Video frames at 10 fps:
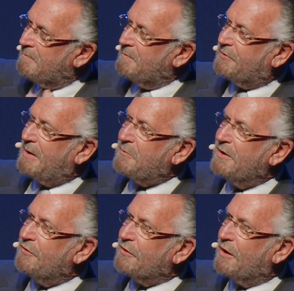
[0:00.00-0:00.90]
some
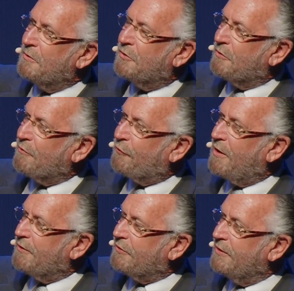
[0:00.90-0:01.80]
years ago, during
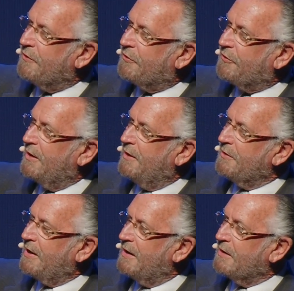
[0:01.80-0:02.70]
Francis'
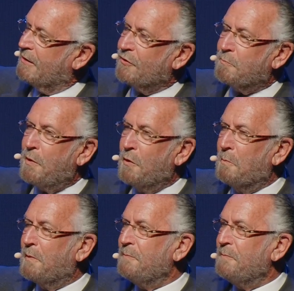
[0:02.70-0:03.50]
tenure as Pope,